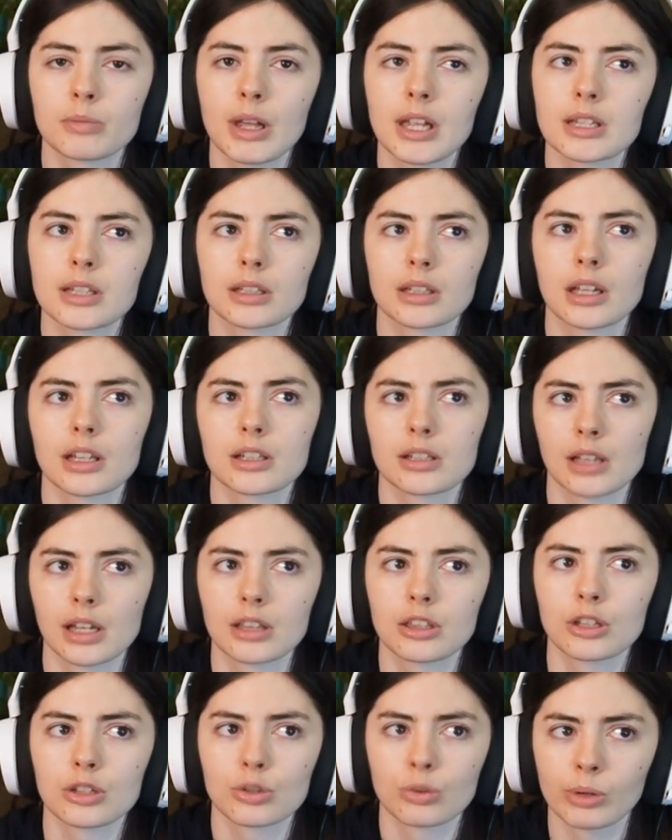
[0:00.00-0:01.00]
Basically, it's
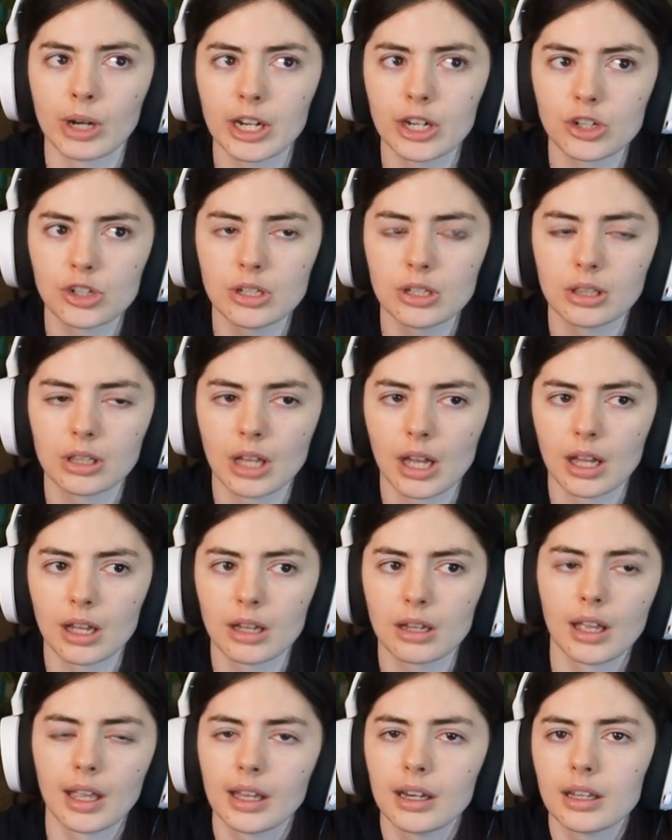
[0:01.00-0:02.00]
like the direction
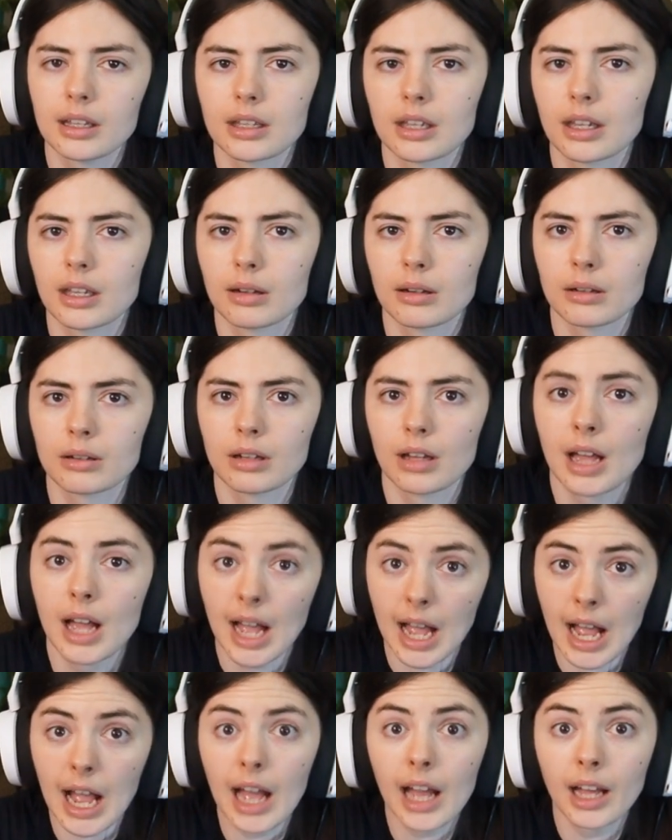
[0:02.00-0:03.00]
that Anakin
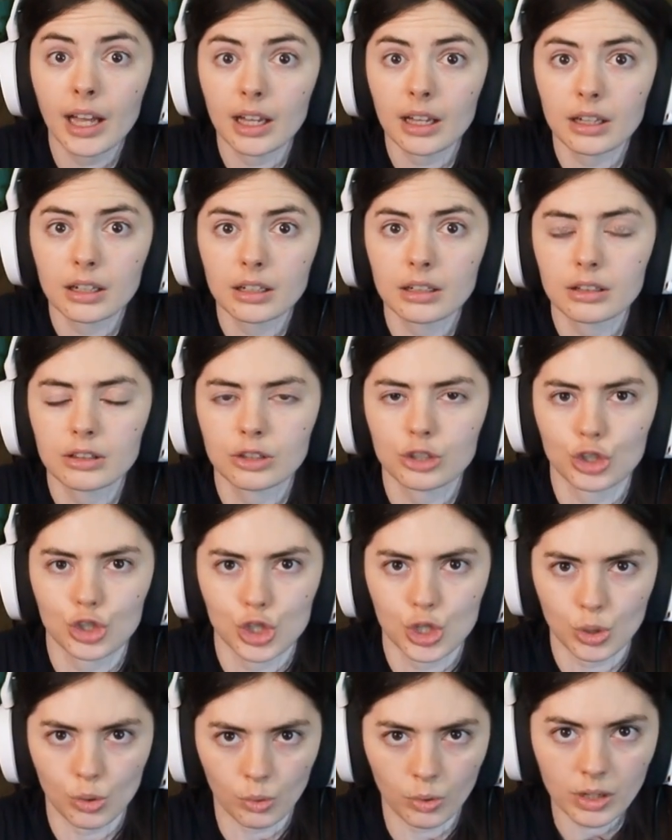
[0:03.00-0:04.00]
had the
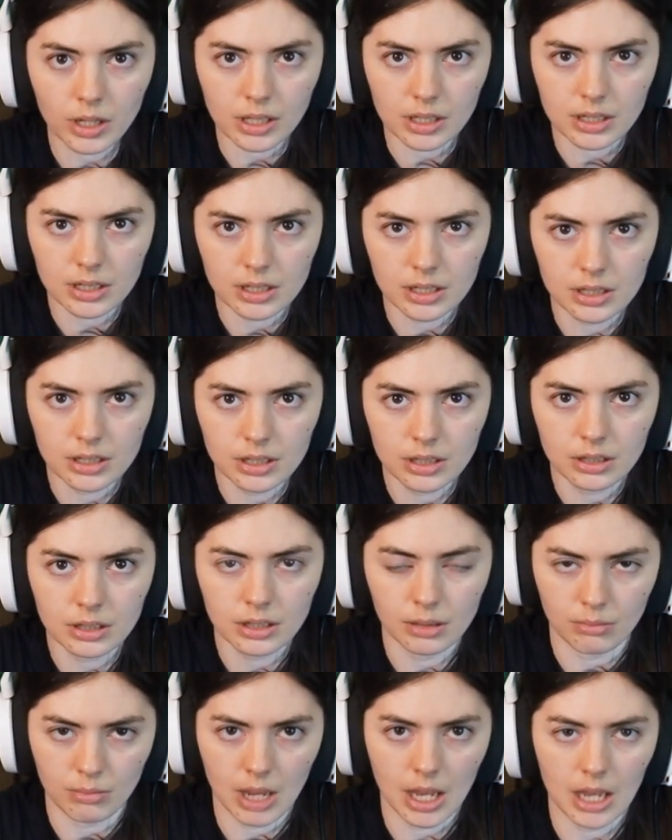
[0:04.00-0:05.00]
choice
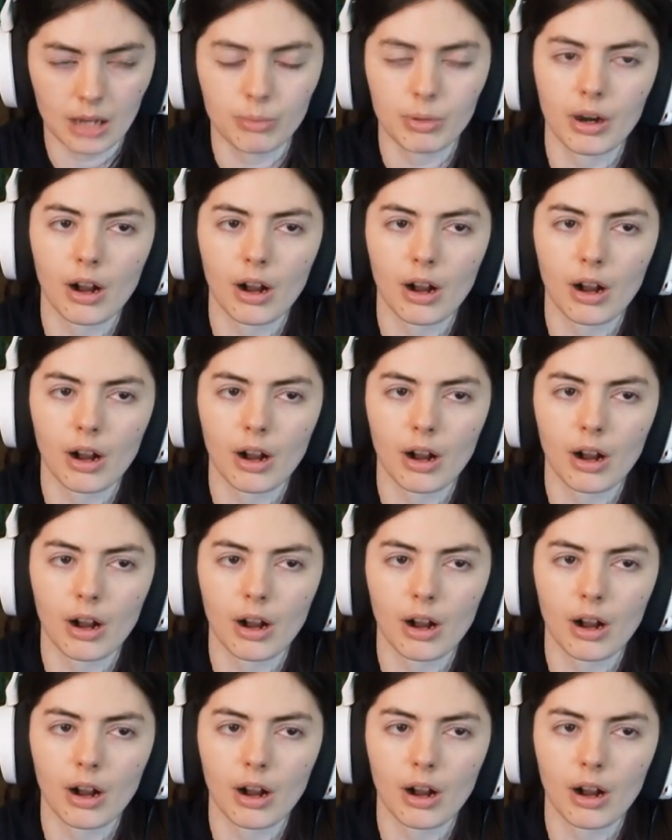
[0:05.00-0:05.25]
to make,